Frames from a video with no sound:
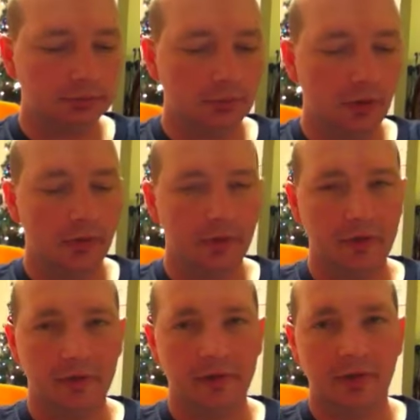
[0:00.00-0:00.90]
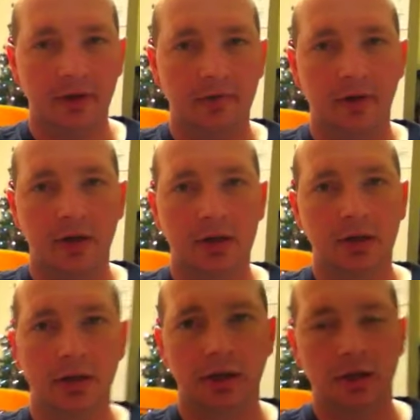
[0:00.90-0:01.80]
Jesus said very
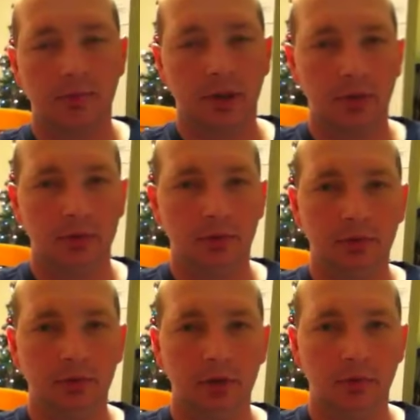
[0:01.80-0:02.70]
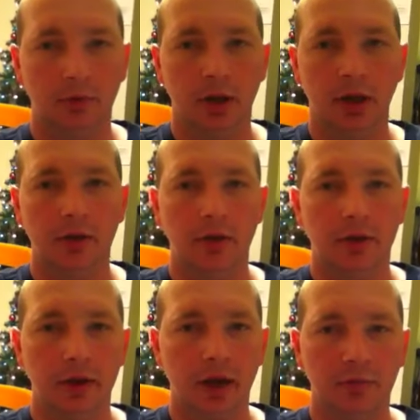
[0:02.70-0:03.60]
clearly in the Bible, You will not know the
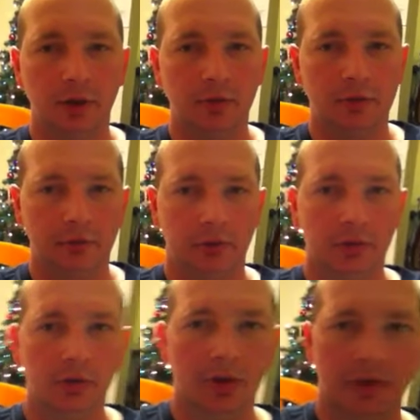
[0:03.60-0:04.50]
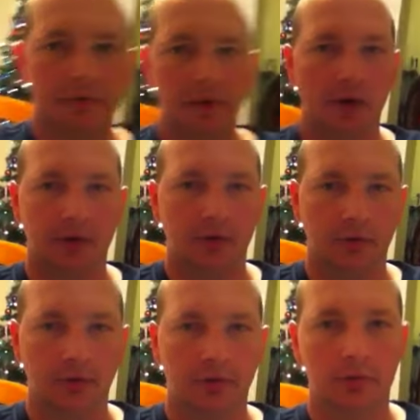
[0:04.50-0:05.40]
day of my return, only the Father
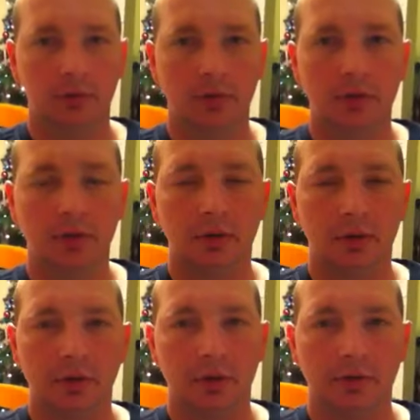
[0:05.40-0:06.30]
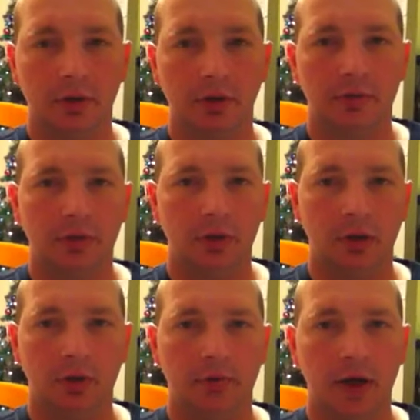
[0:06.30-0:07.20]
knows. So if
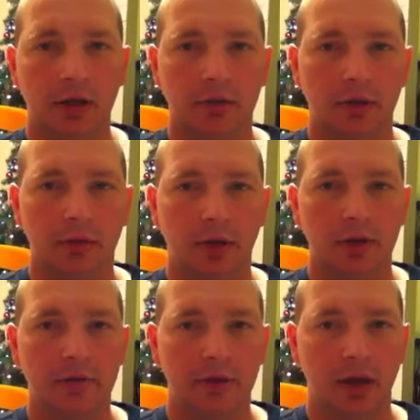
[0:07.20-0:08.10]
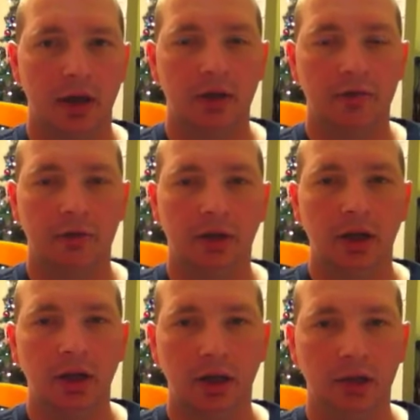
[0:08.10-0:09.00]
you're following one of these guys, you're an
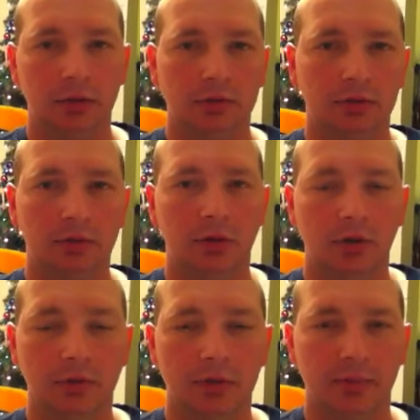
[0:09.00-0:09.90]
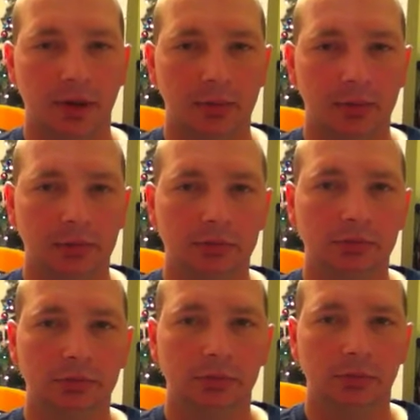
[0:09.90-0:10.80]
idiot. Go read your Bible.
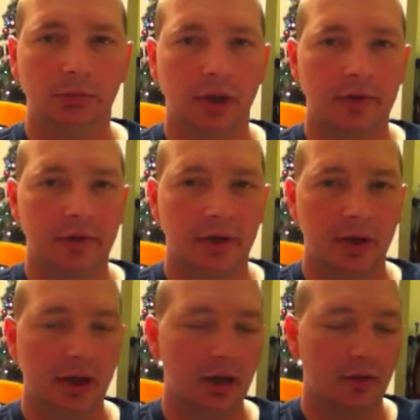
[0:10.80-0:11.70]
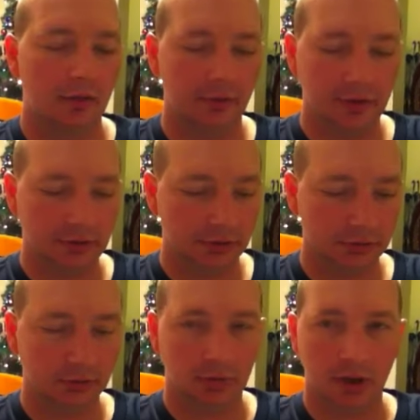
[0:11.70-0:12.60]
That's the end of that conversation,
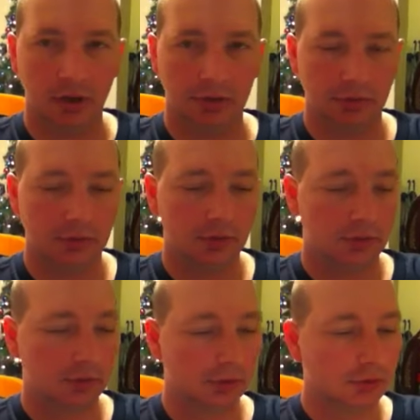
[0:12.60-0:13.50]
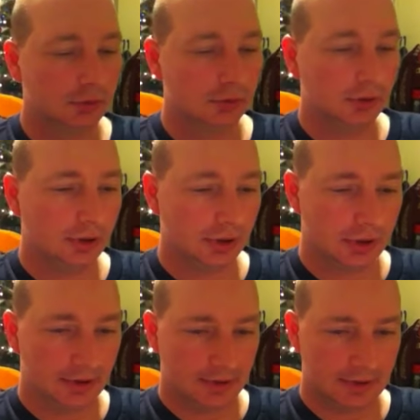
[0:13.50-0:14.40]
okay?
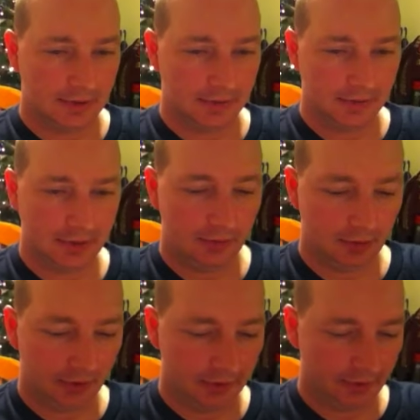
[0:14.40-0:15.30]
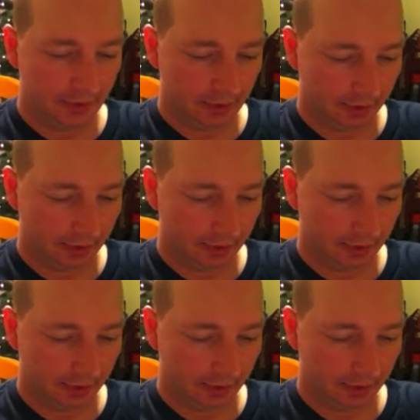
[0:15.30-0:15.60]
Um, let me see.